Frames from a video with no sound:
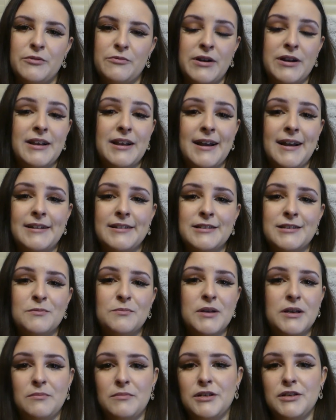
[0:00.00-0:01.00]
retinitis
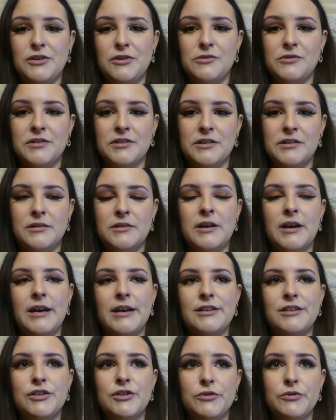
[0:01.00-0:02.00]
pigmentosa.
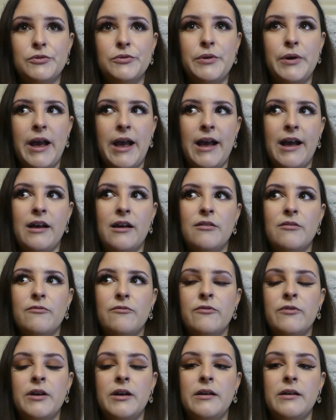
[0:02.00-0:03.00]
I do have